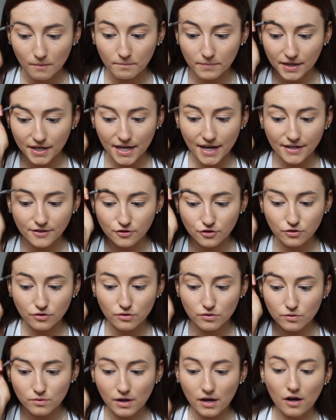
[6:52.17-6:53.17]
But I
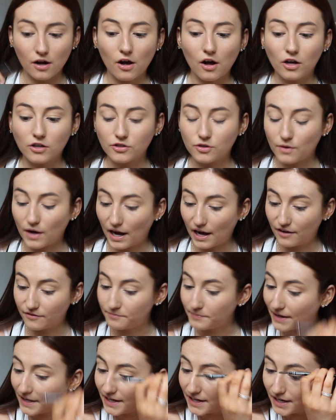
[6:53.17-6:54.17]
do also
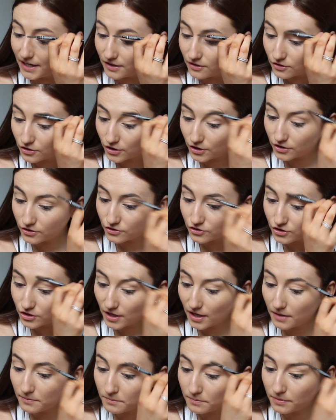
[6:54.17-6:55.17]
have my
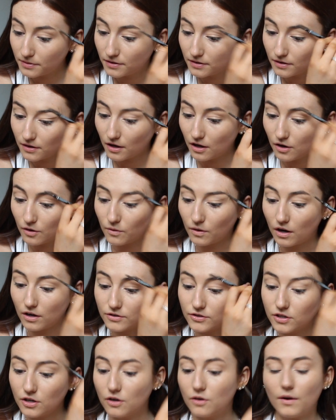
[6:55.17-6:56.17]
internship. Oh,
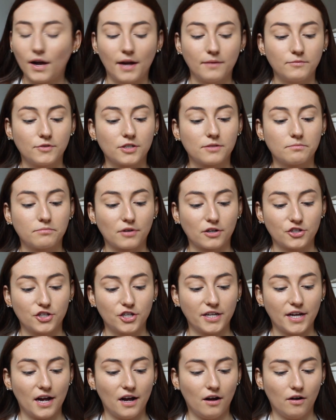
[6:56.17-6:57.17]
also, I'm just
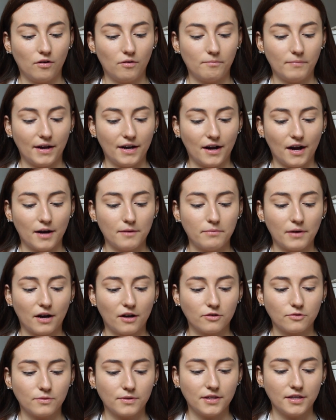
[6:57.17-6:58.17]
brushing out my
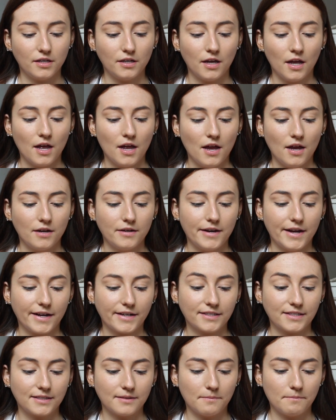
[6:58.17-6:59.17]
eyebrows with the
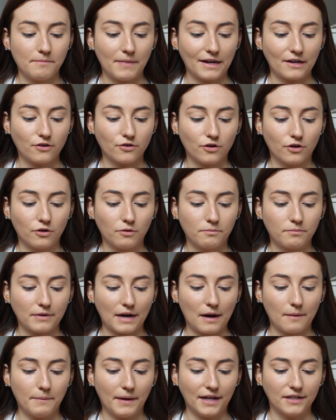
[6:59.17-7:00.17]
NYX Micro
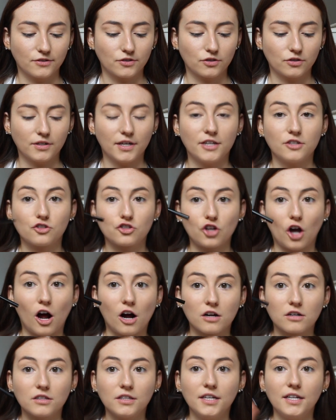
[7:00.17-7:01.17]
Brow Pencil in
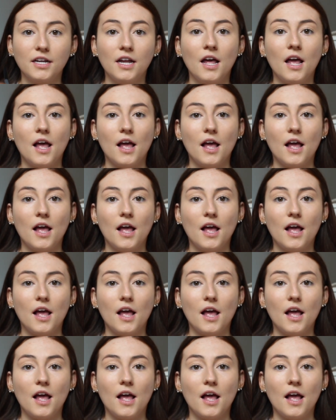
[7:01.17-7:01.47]
Chocolate.